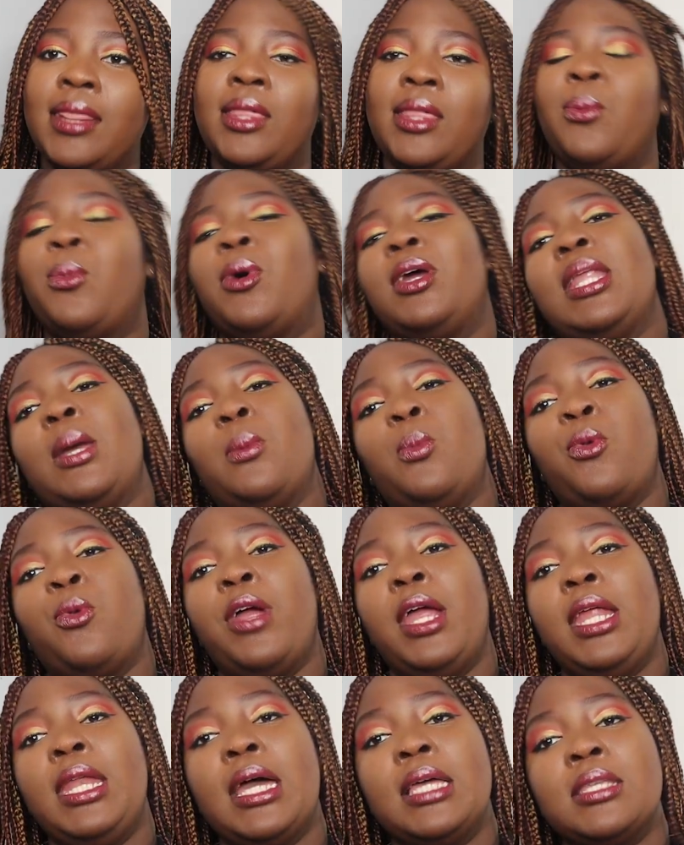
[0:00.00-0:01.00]
The one I'm
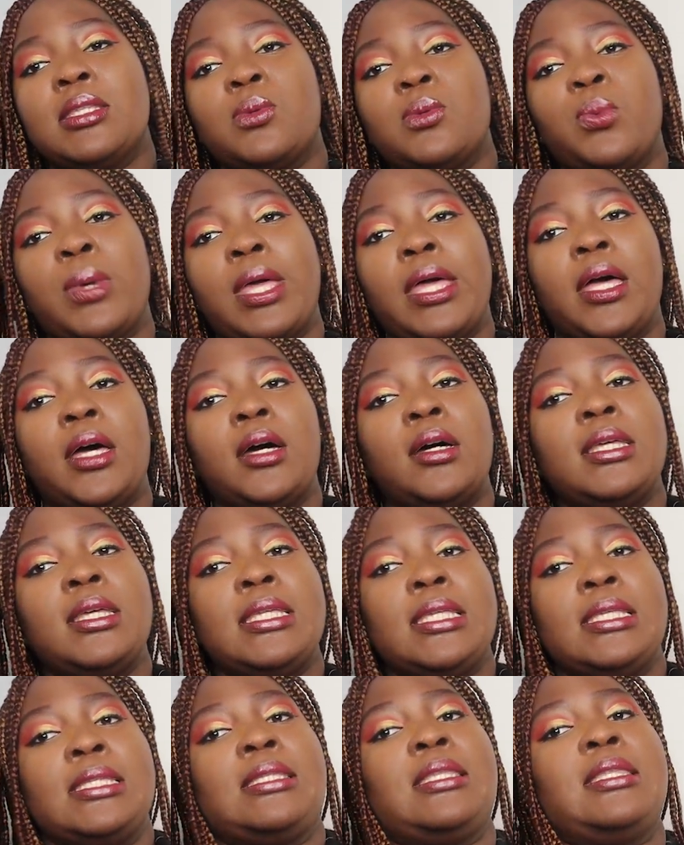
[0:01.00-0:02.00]
wearing as well
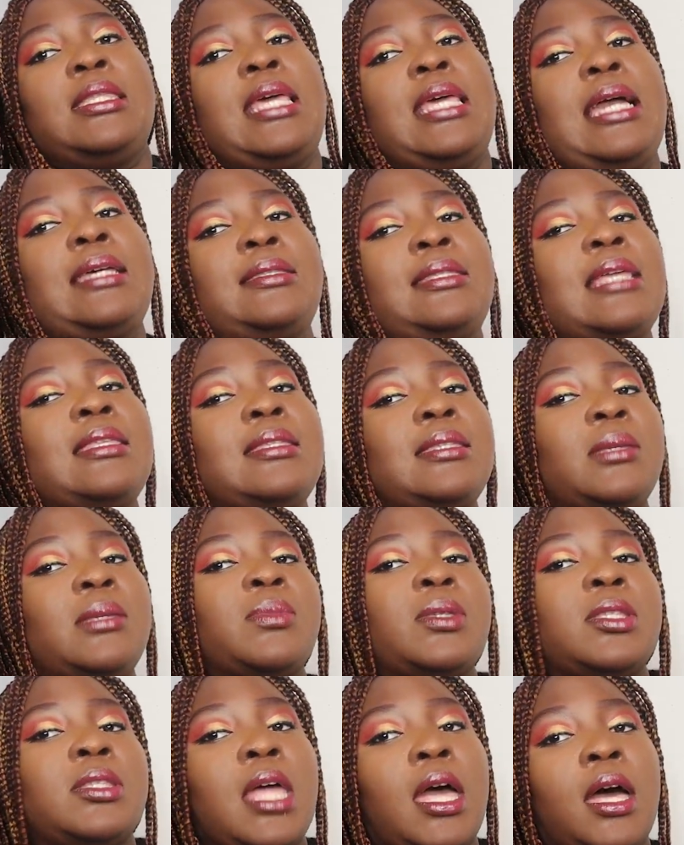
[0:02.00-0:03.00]
is the exact
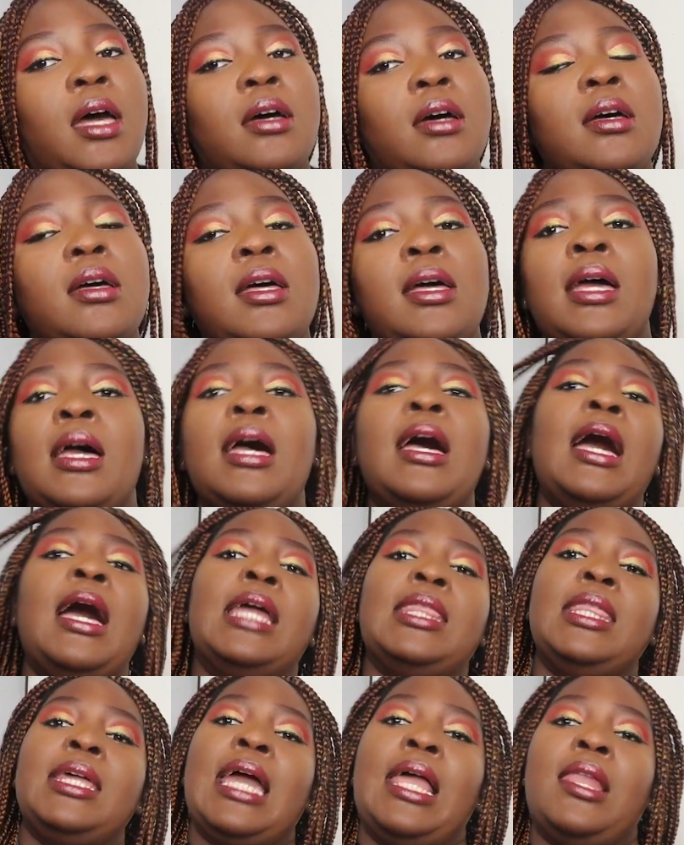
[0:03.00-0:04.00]
same style.
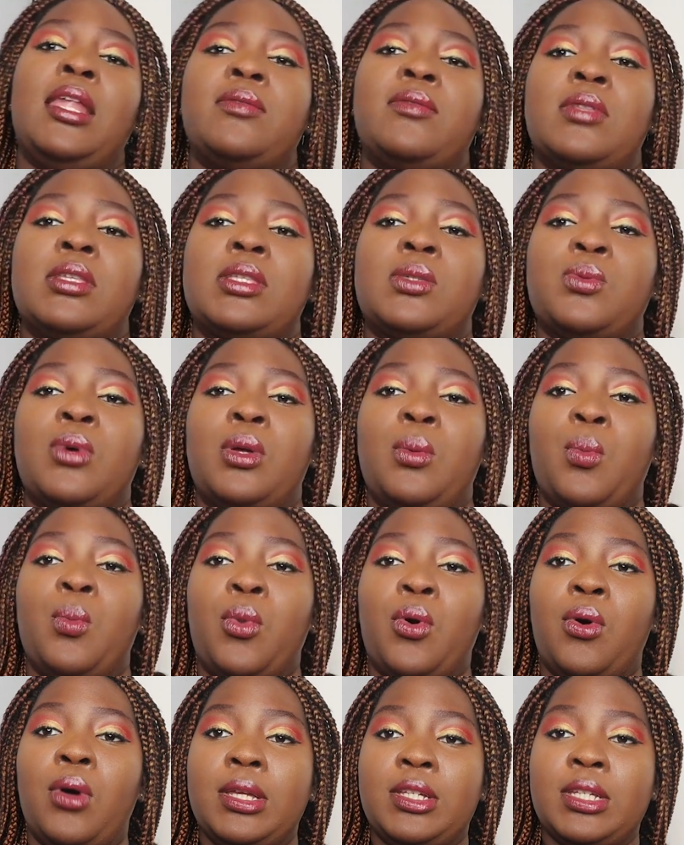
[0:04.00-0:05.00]
I think I love this one
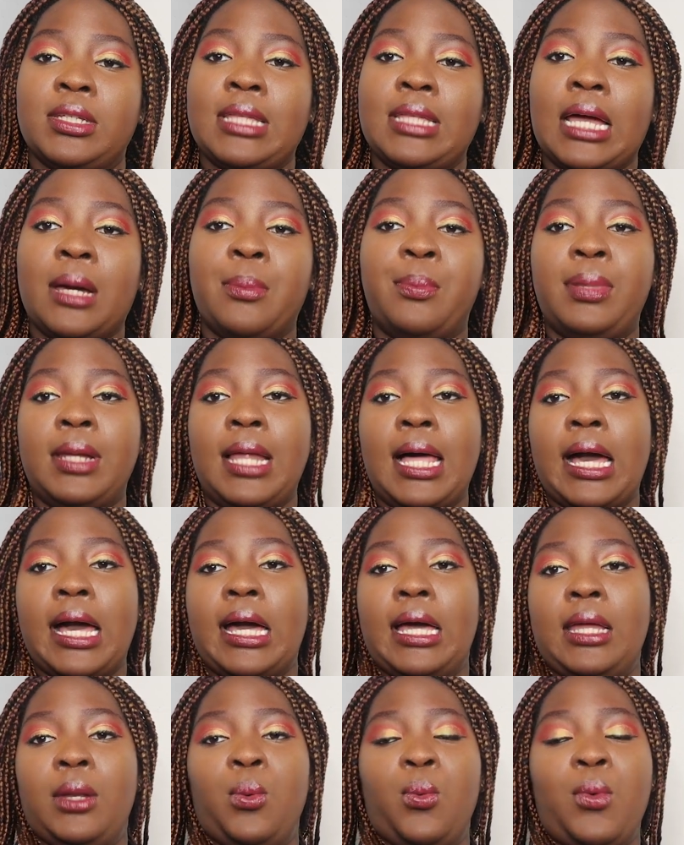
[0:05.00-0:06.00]
more. It's just like black
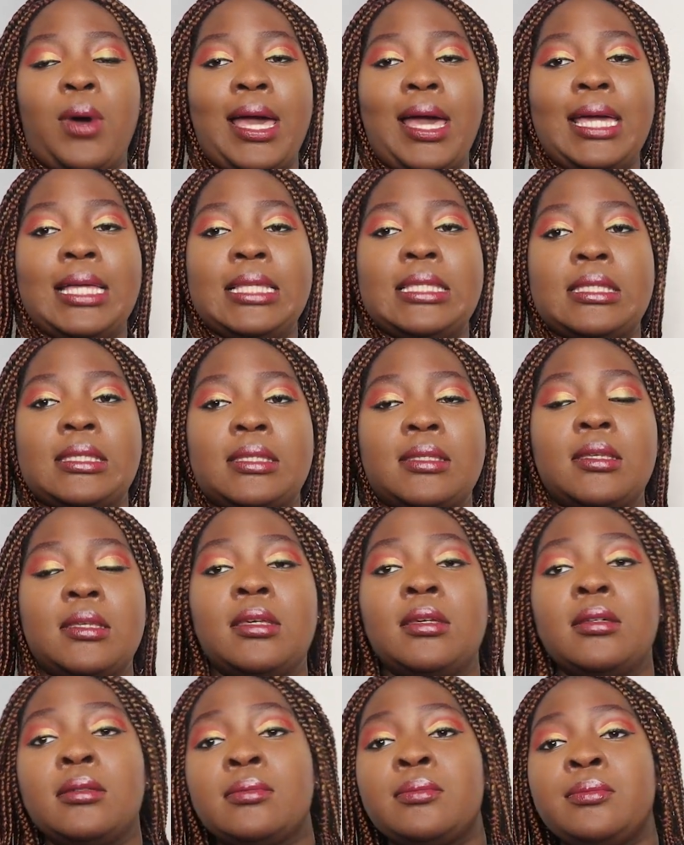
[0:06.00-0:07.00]
and white.
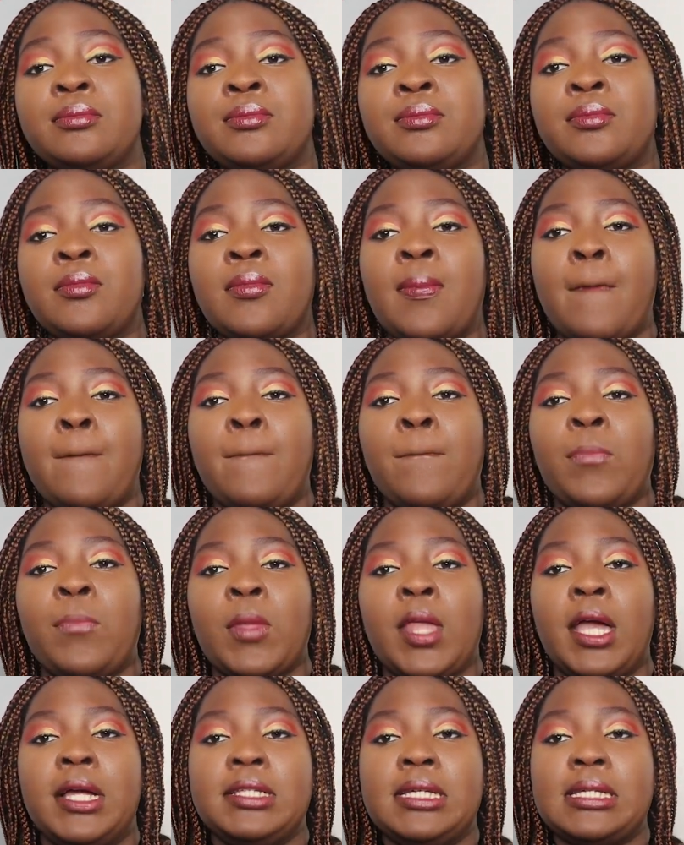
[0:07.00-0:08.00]

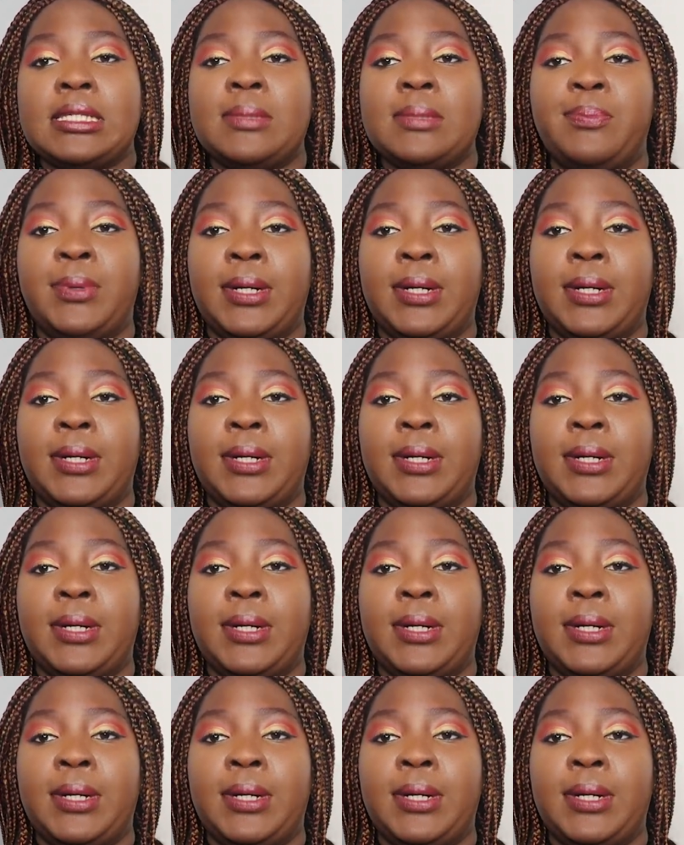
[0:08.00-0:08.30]
Just